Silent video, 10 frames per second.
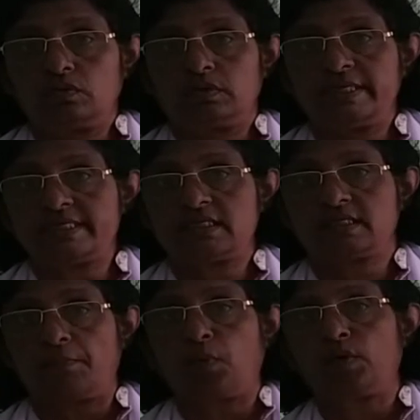this
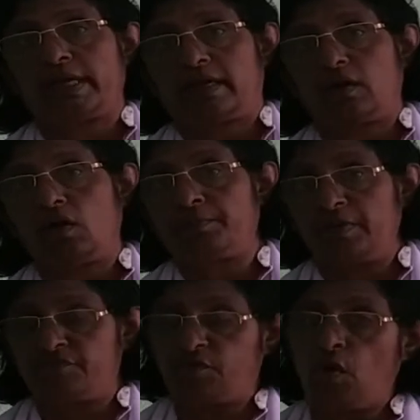supporting, or
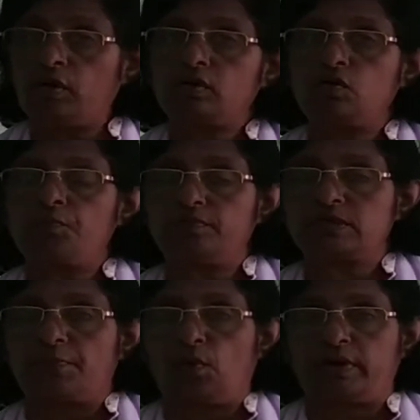before to
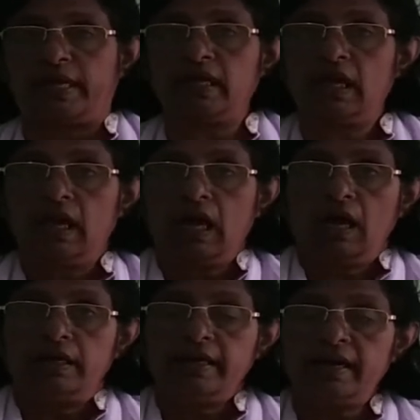supporting,
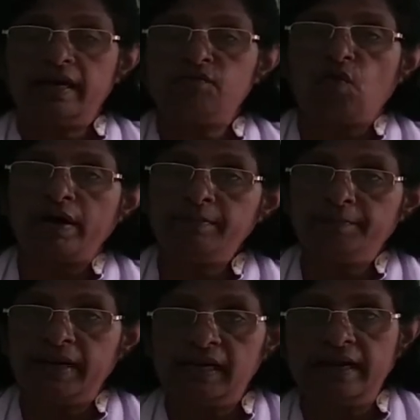nearly 1
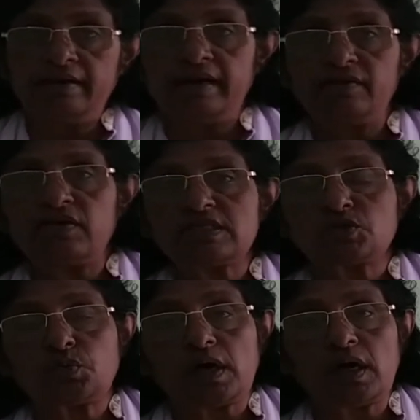billion livres
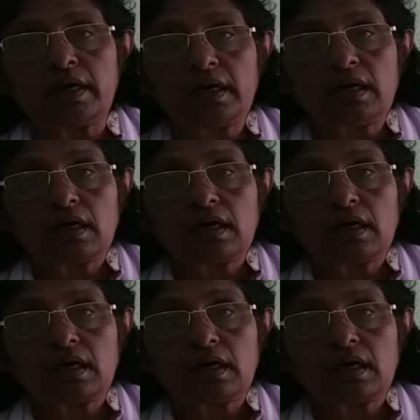were